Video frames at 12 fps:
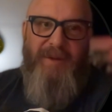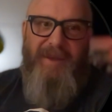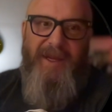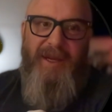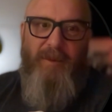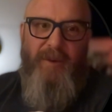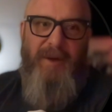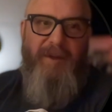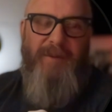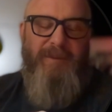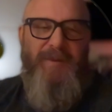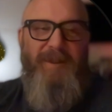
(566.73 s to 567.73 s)
thing where
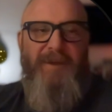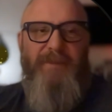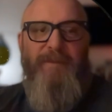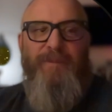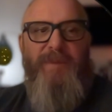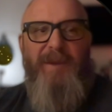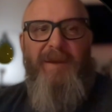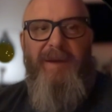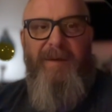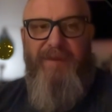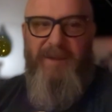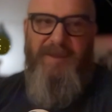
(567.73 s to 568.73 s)

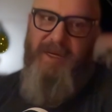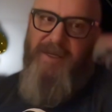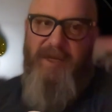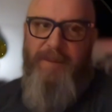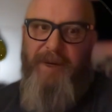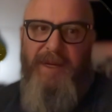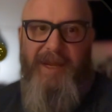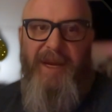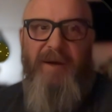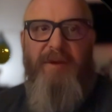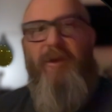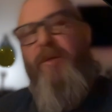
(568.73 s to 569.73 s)
if they see somebody
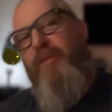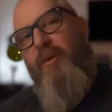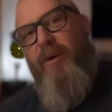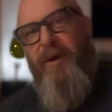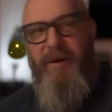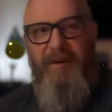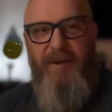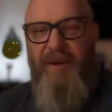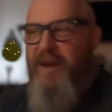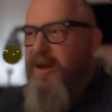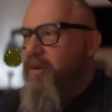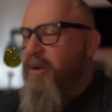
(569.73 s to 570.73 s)
there, they'll abort and
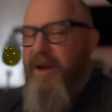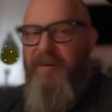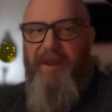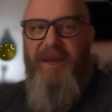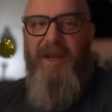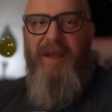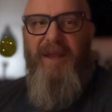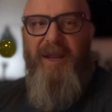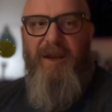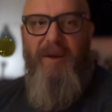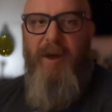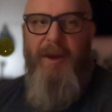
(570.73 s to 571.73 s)
whatever. They can
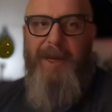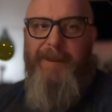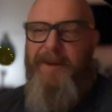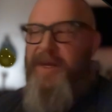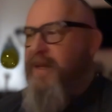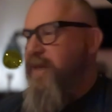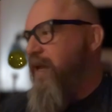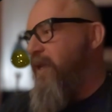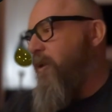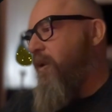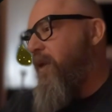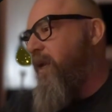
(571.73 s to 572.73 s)
communicate that
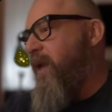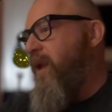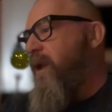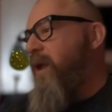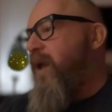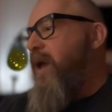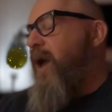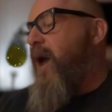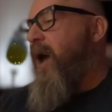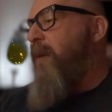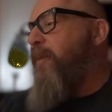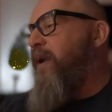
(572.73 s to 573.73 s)
locally.
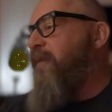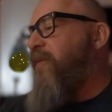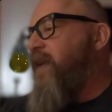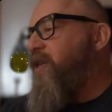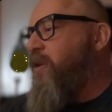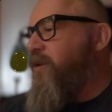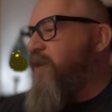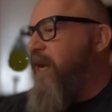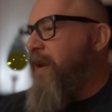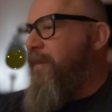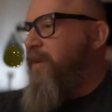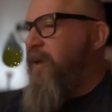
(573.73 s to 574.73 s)
But if they do
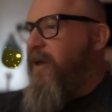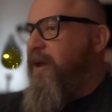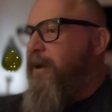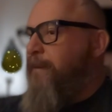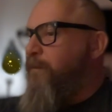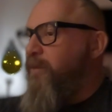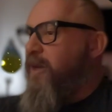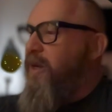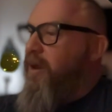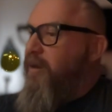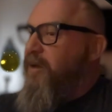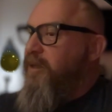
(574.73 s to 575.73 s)
jam, then
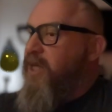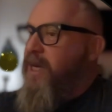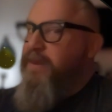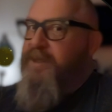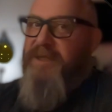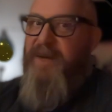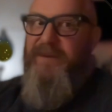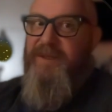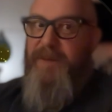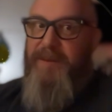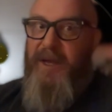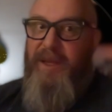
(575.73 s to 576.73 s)
the autonomous stuff is
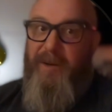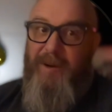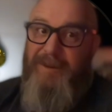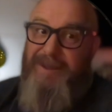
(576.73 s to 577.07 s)
going to be on their own. It's